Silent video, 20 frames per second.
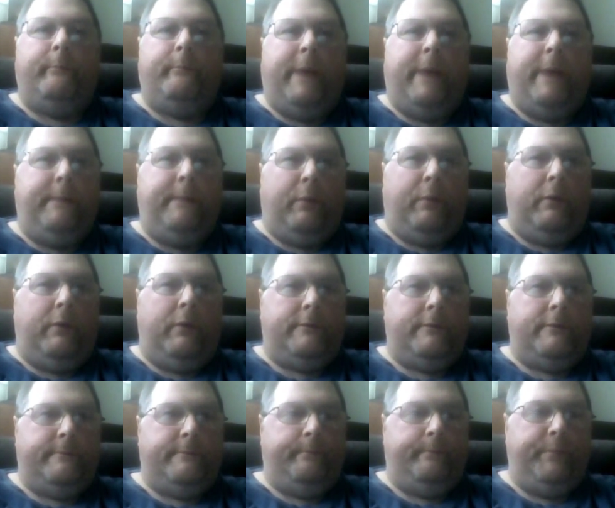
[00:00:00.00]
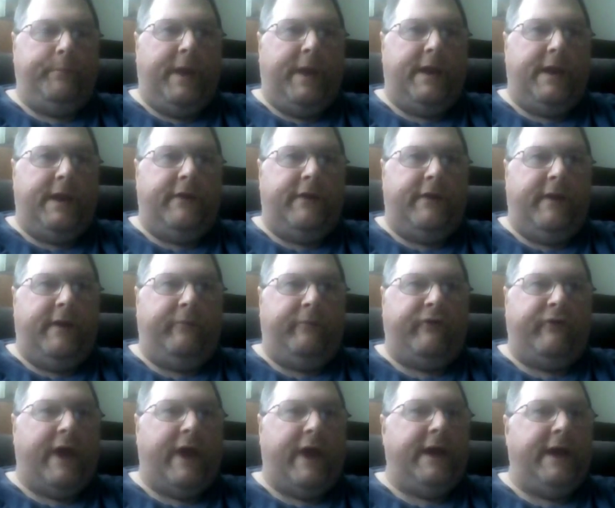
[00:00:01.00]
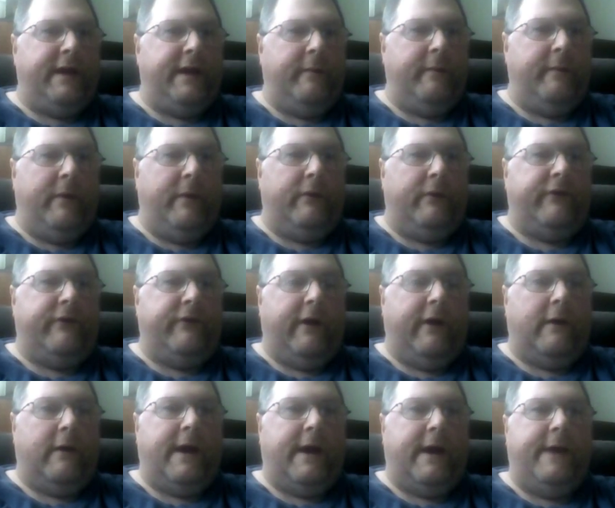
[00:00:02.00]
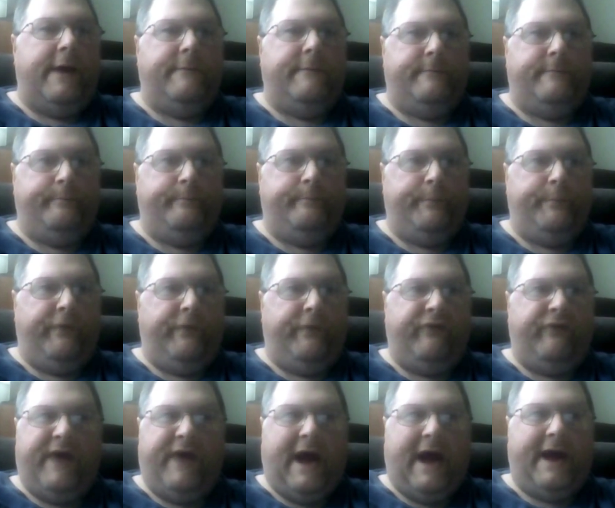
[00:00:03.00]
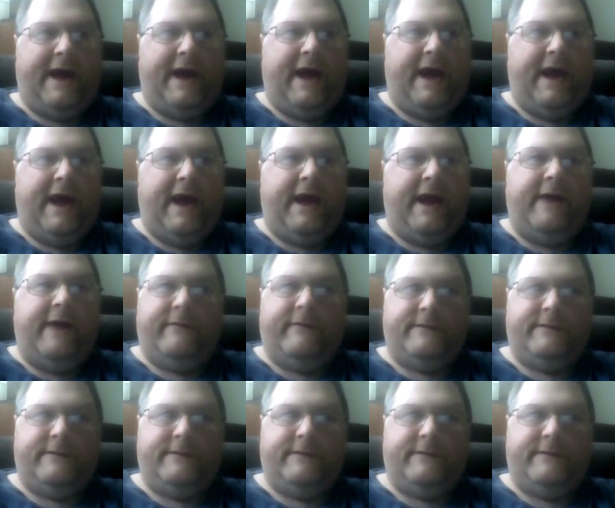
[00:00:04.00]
people in the deep state and the military, CIA,